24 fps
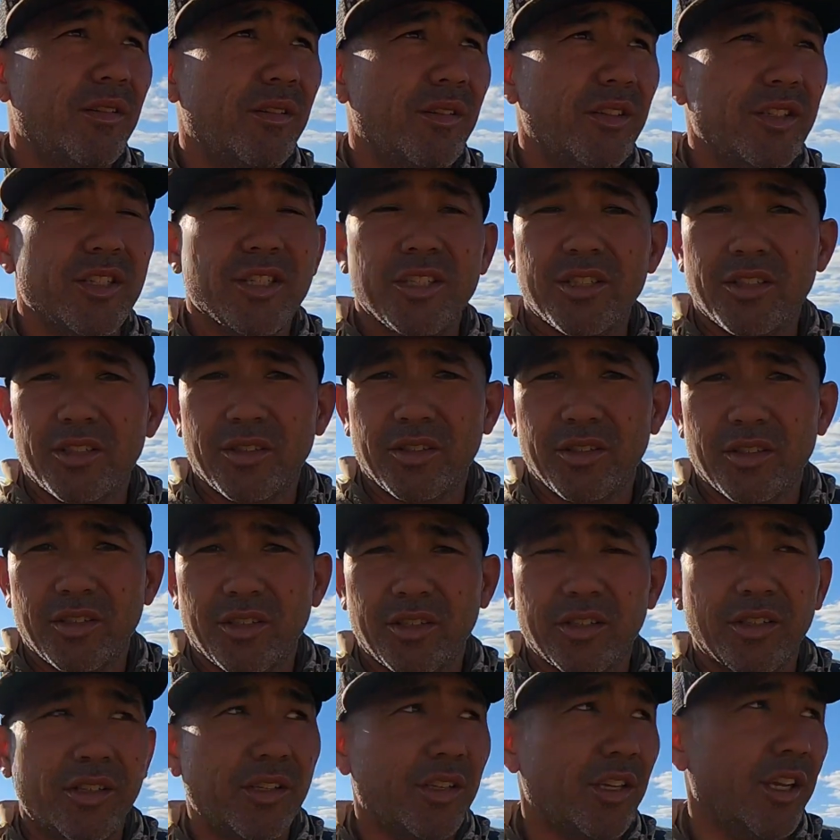we're just
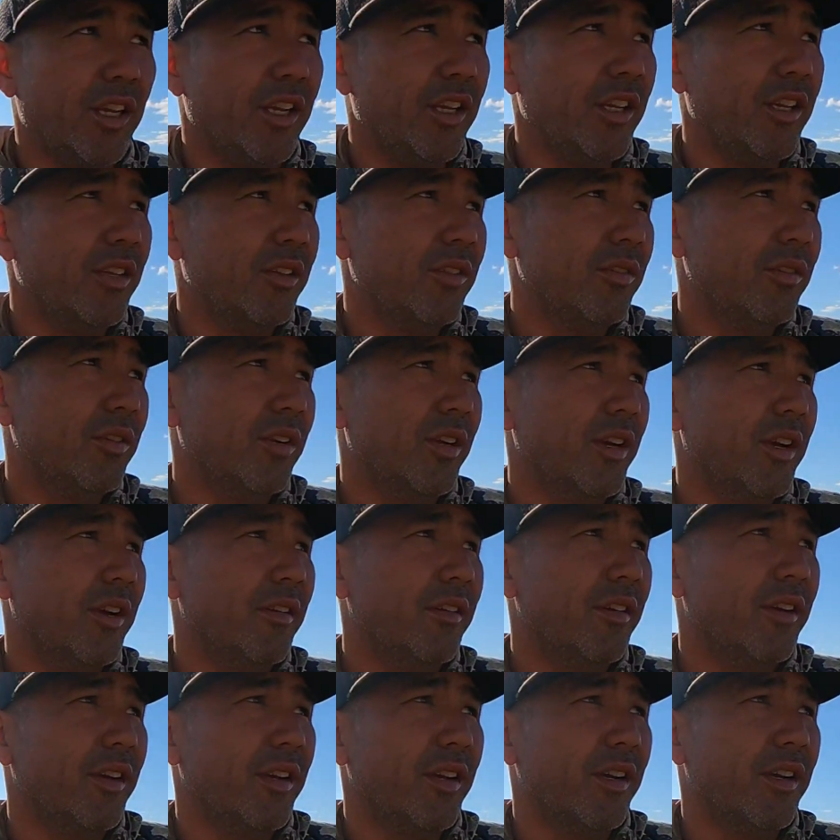getting into the
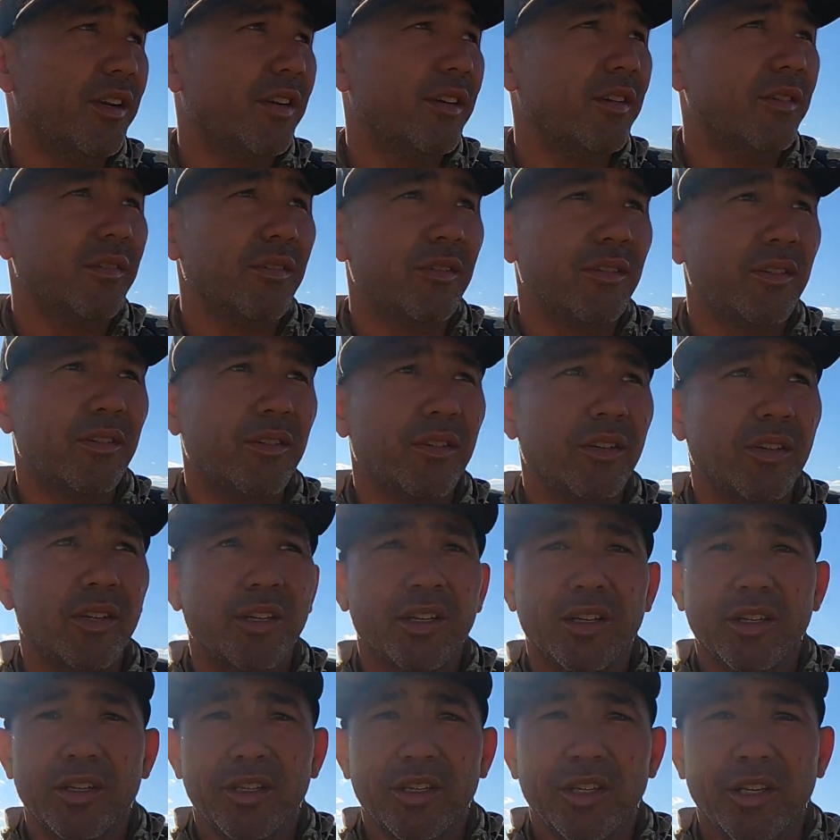area here and
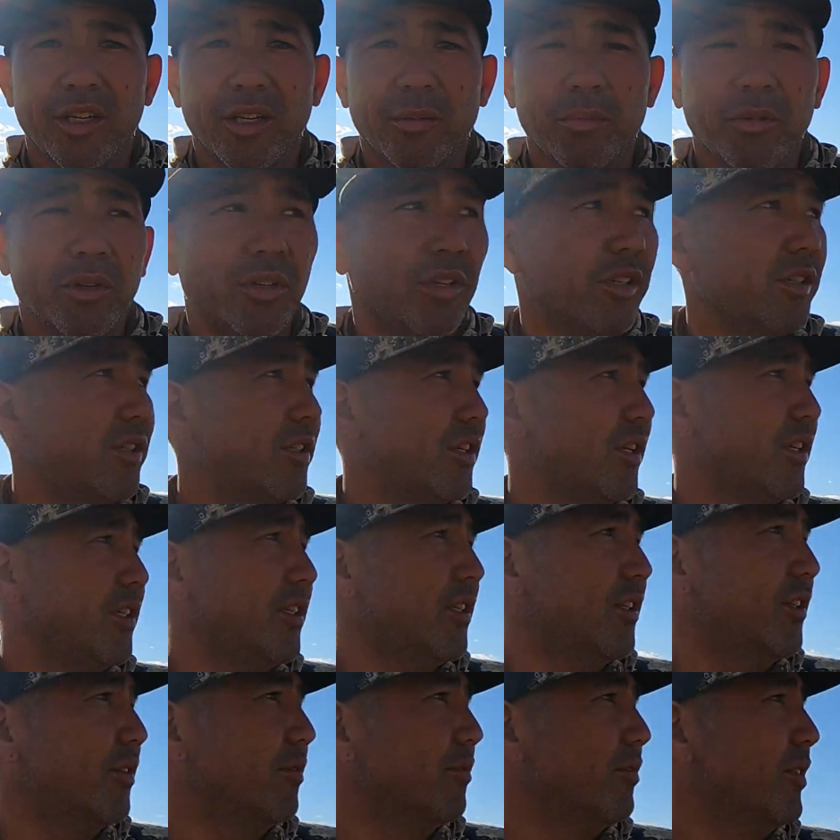get up on this
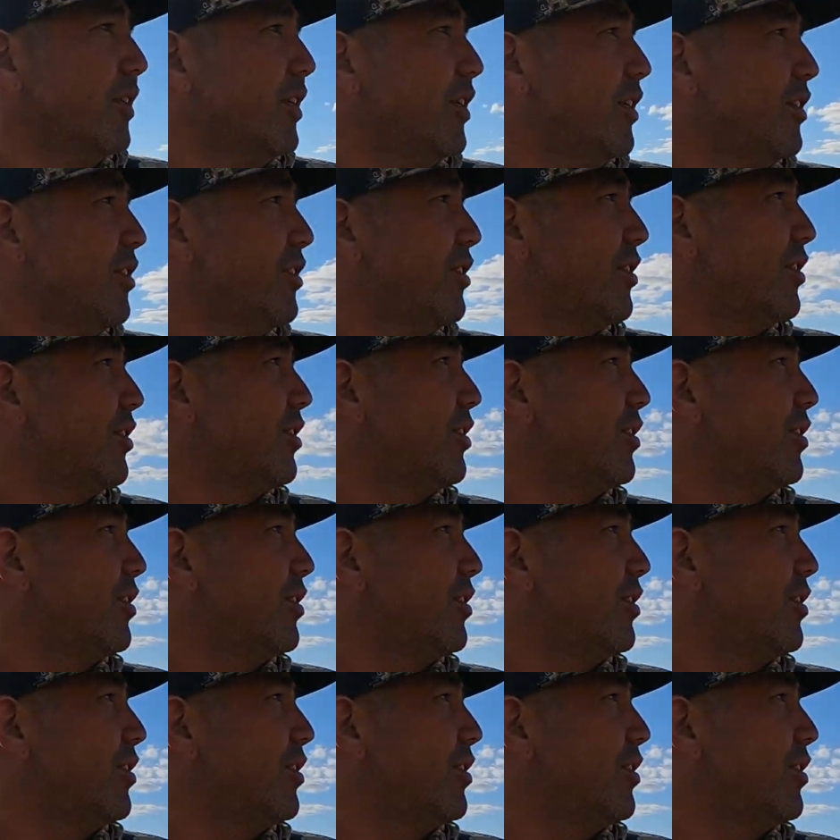nice little ridge.